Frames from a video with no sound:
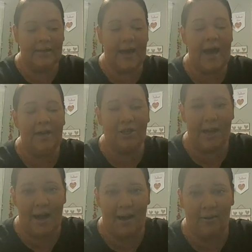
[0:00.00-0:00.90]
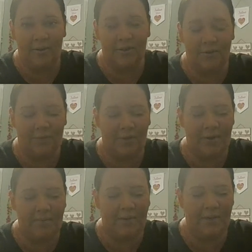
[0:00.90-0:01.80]
Cash cow. So for
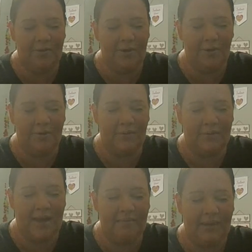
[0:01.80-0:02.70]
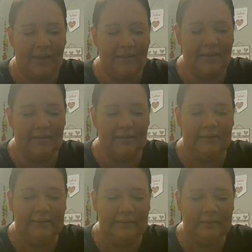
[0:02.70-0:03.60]
anybody who knows what that means,
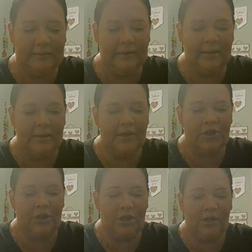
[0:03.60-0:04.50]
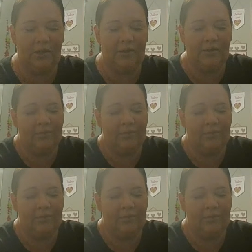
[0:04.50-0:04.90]
she